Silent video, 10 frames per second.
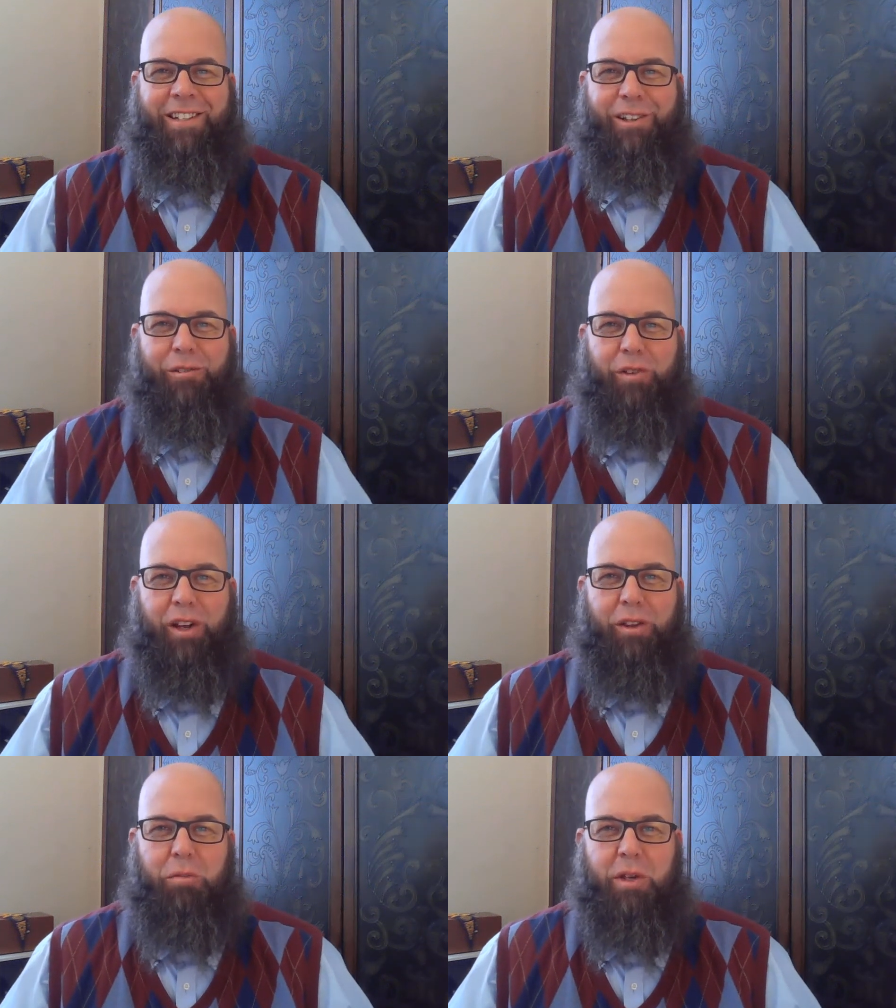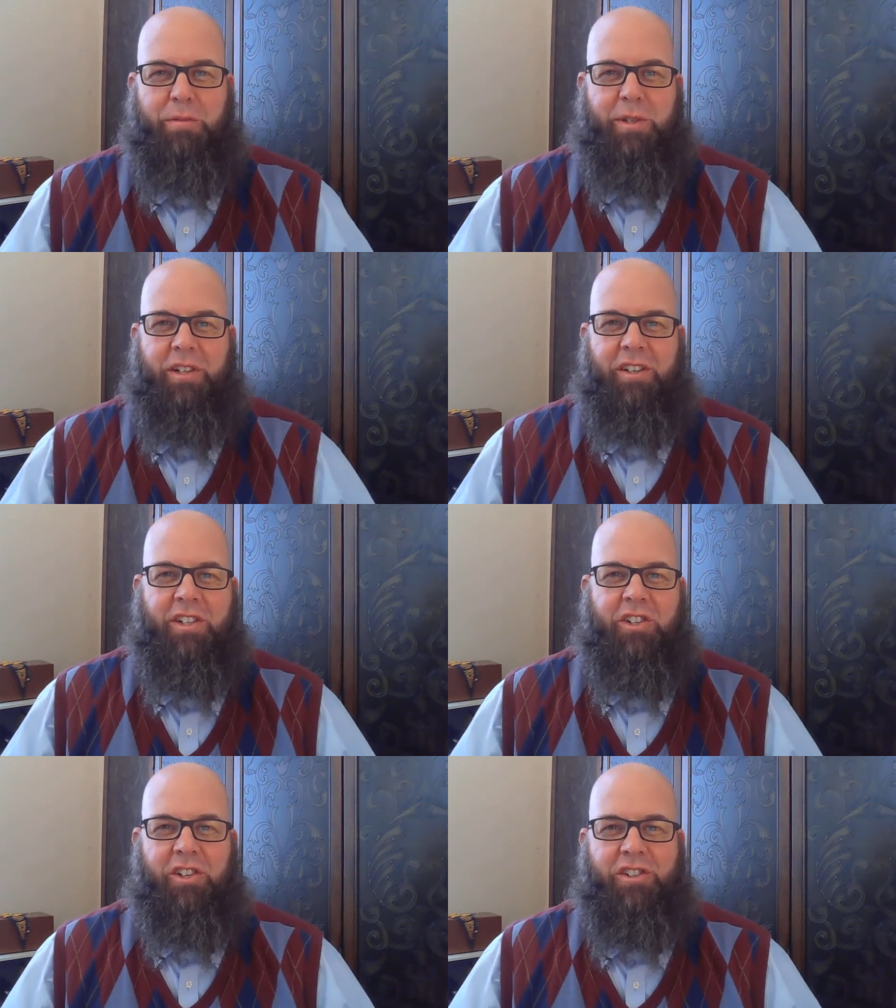Hello, Franklin
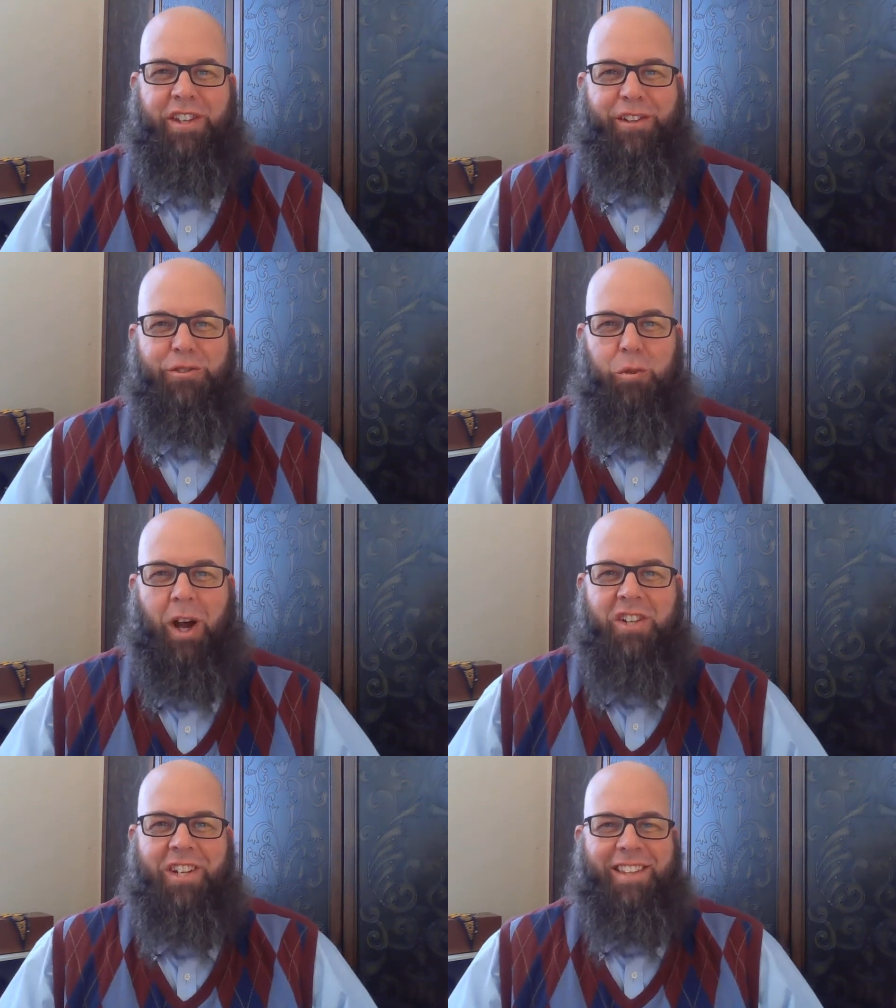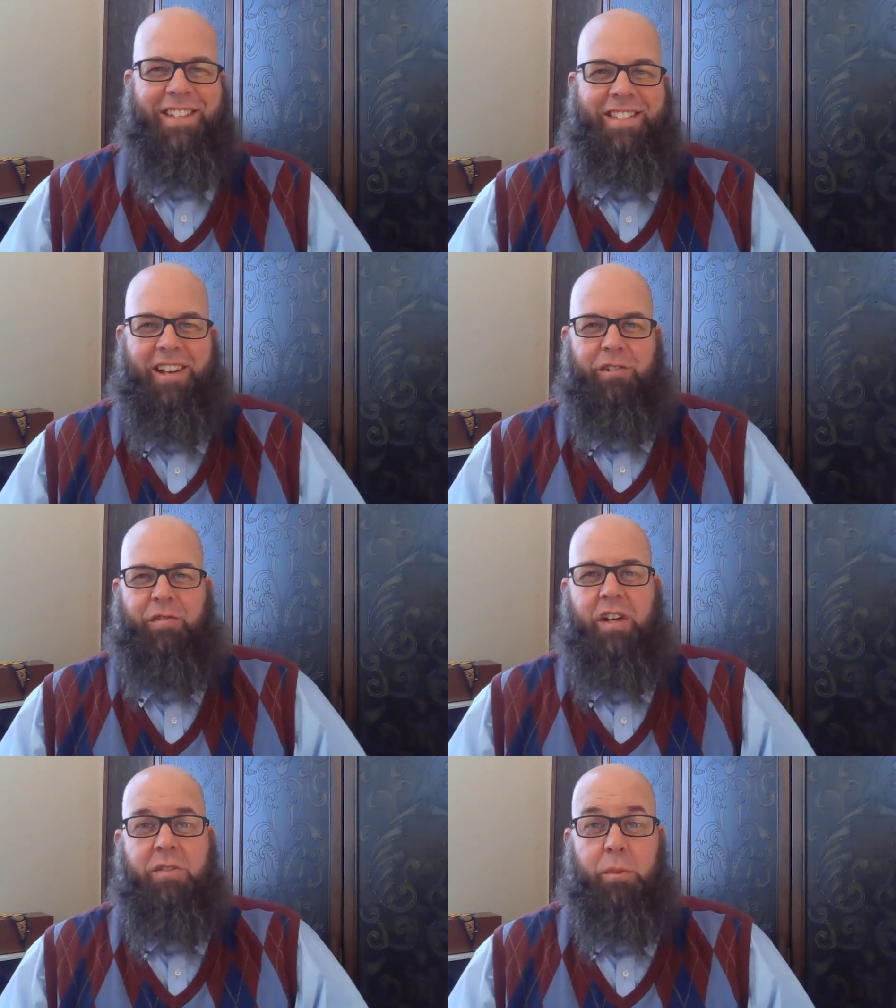Presbyterian Church, and those watching this on
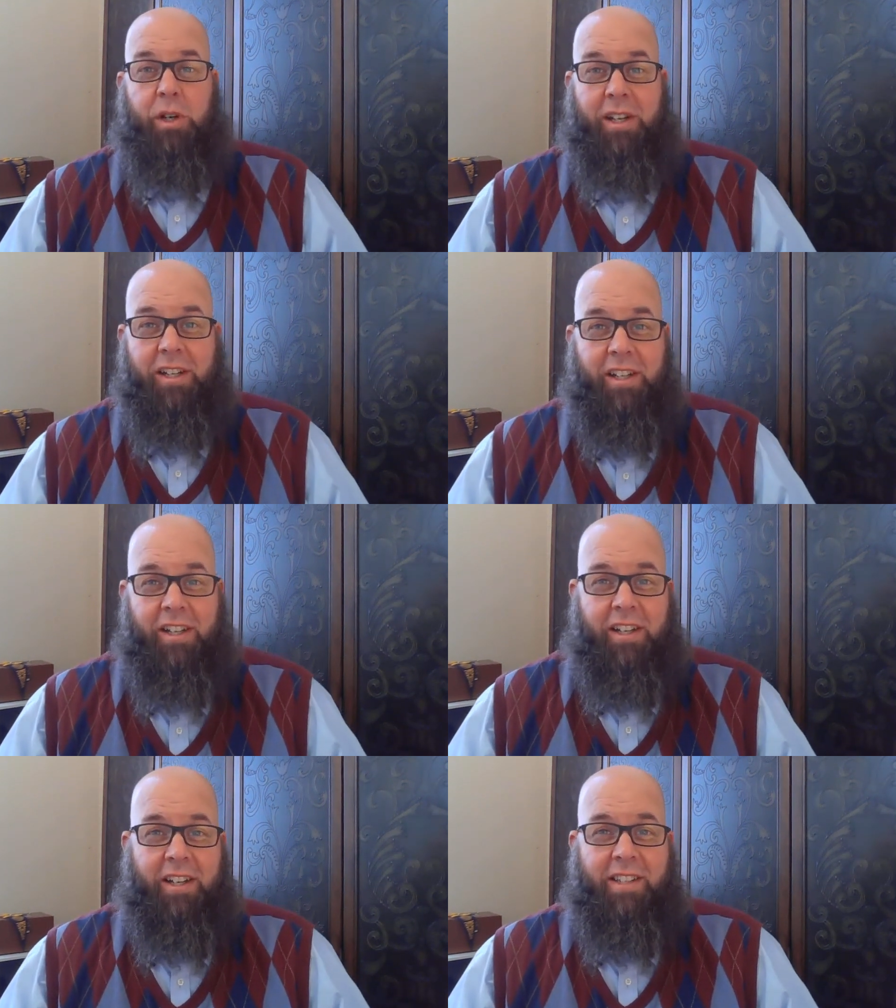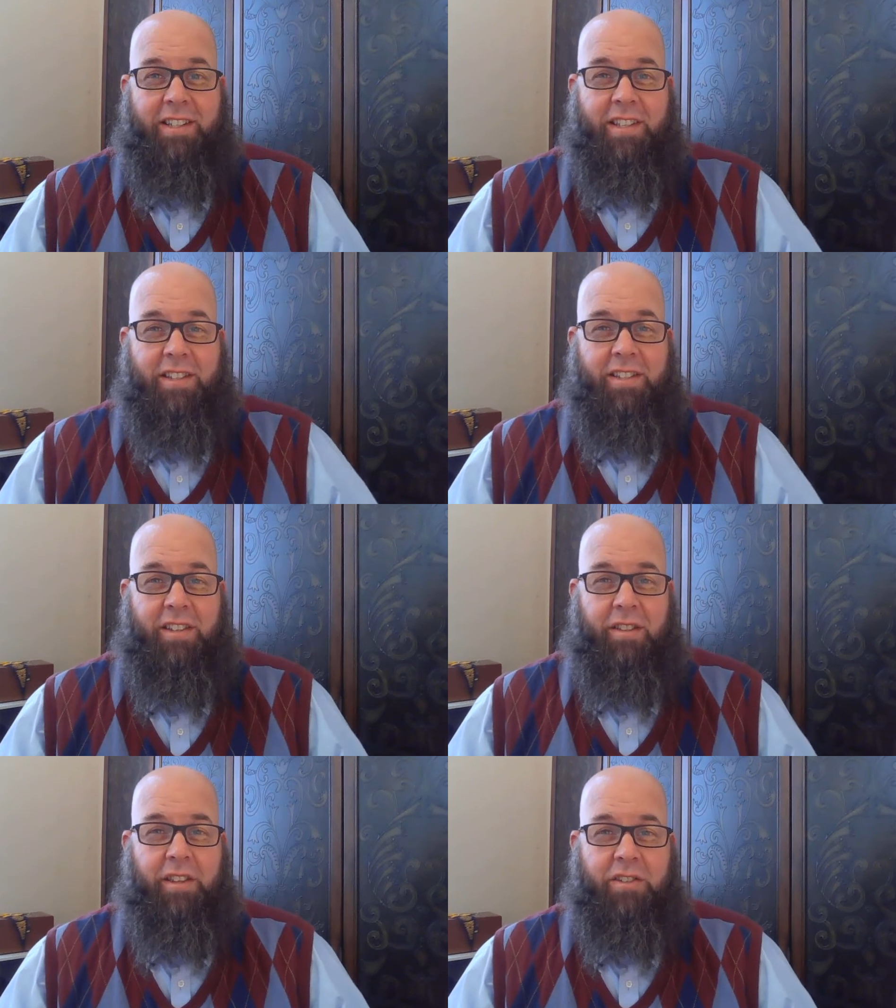Facebook. This
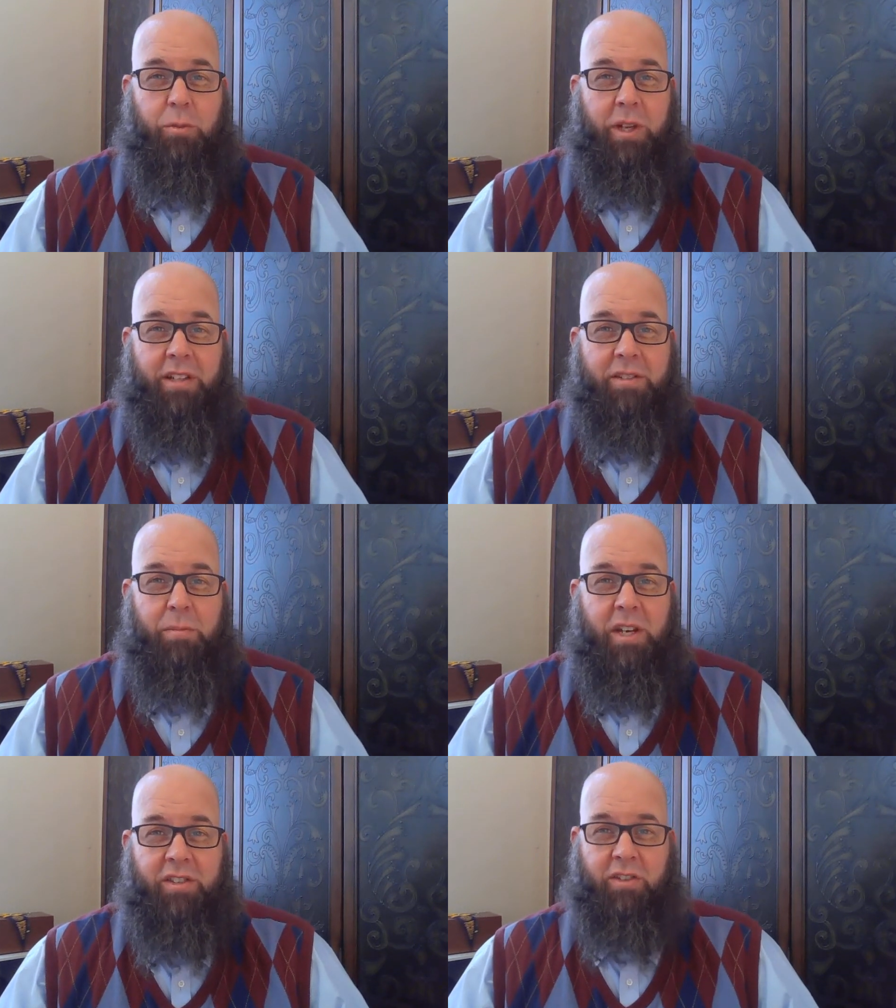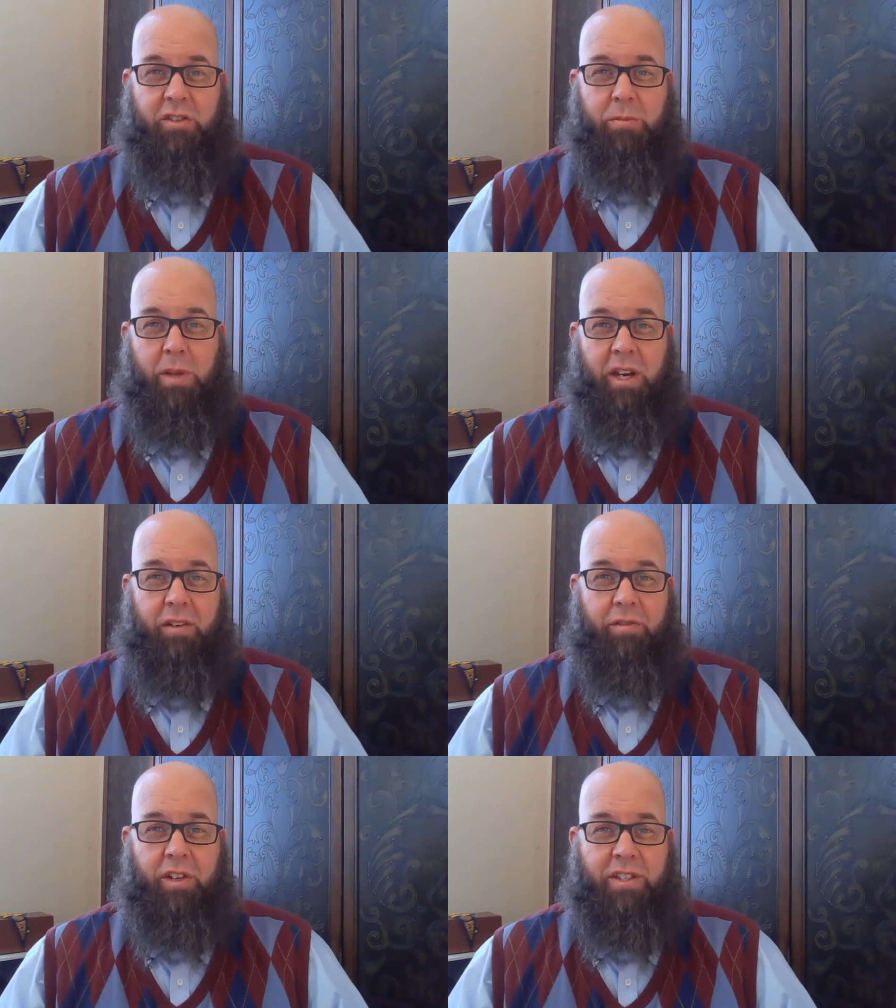is this week's Minister's
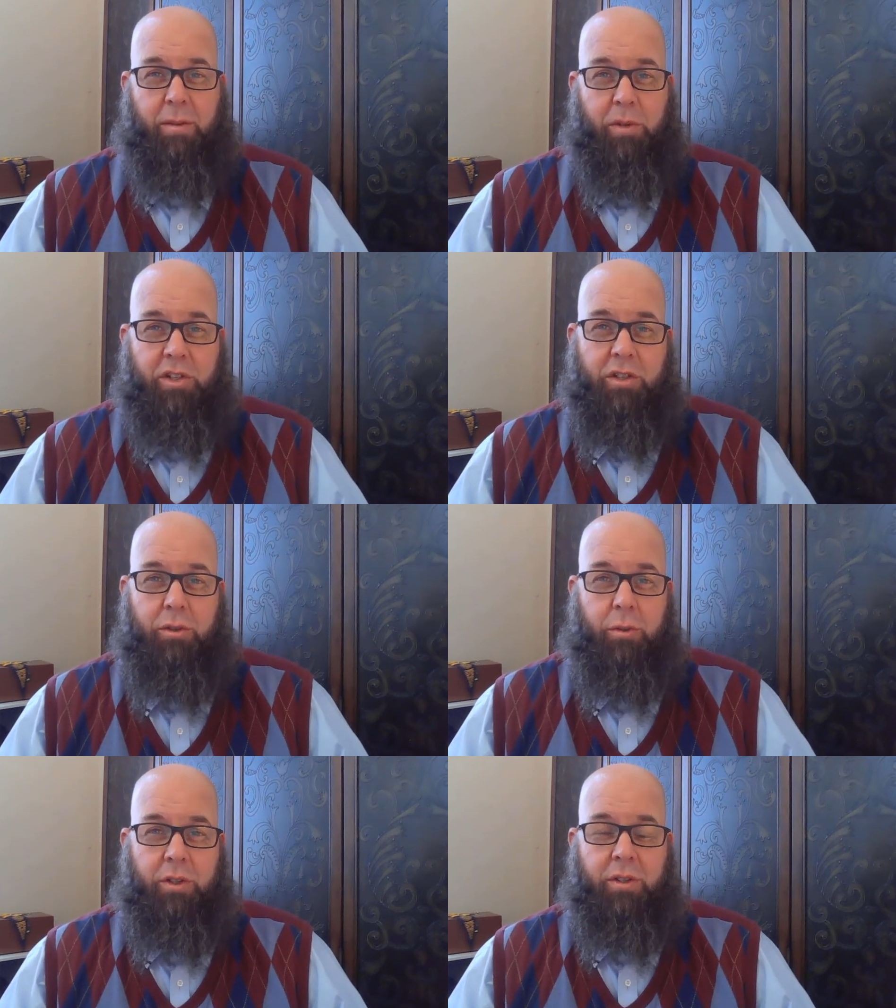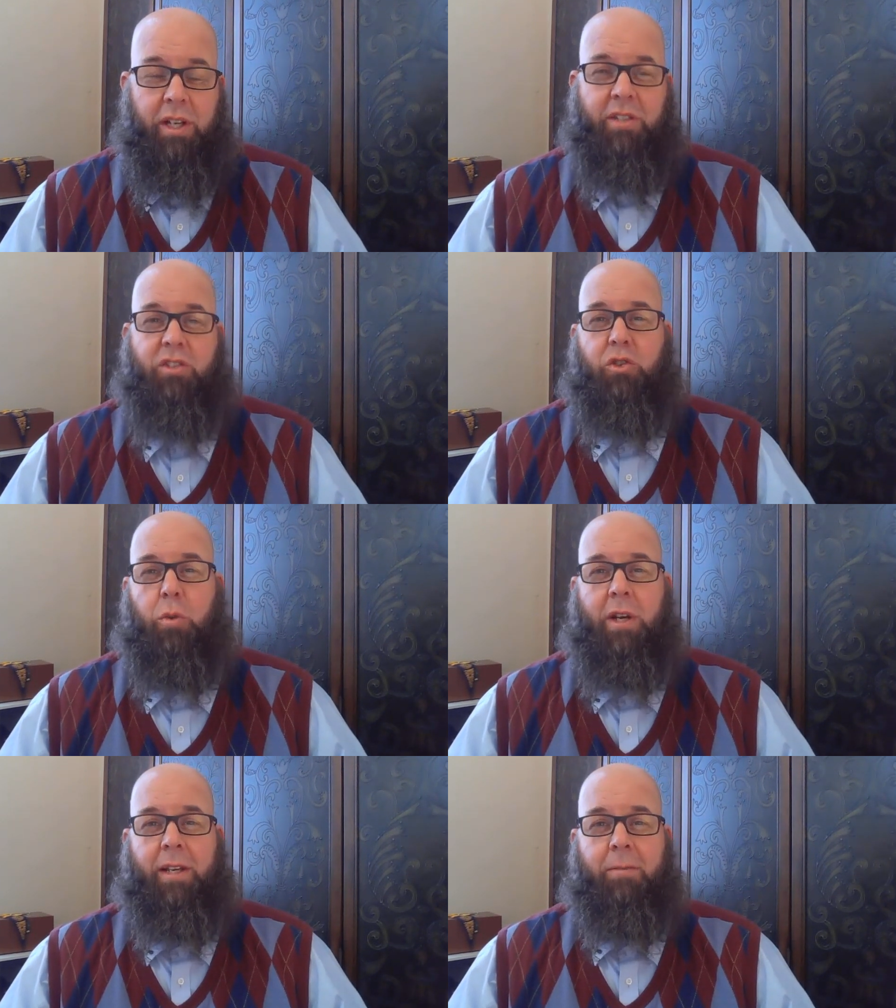Minute for December 2,
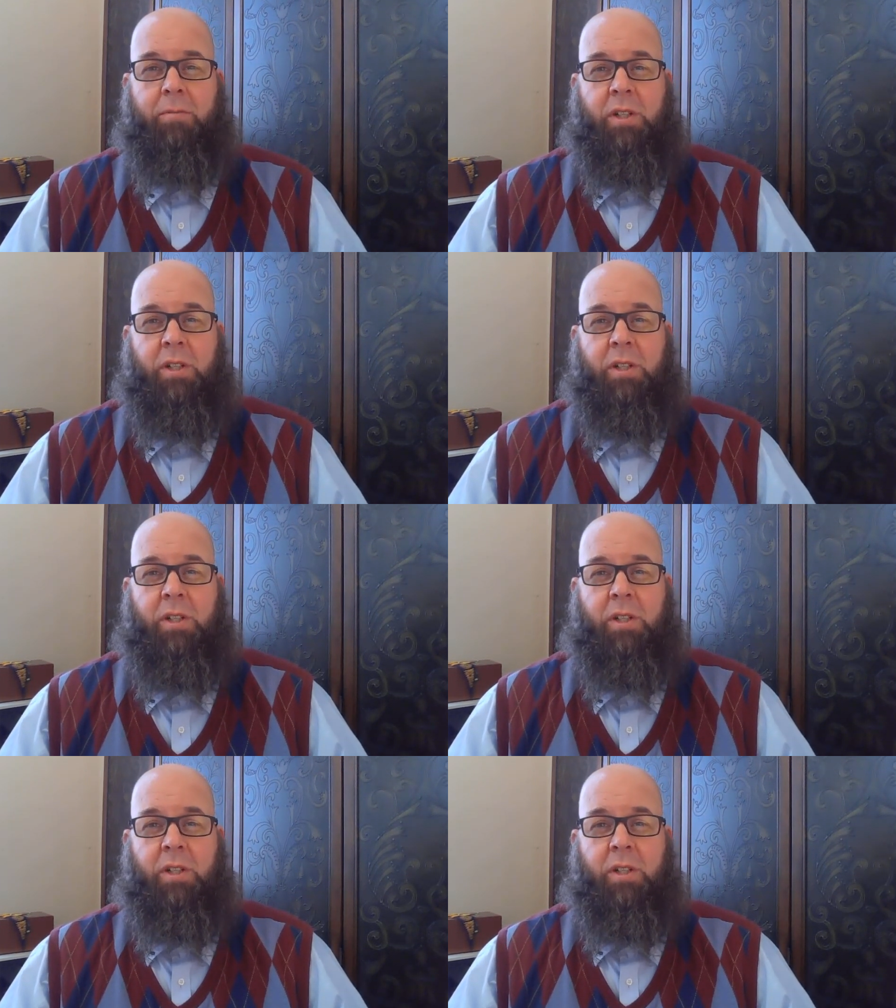2020.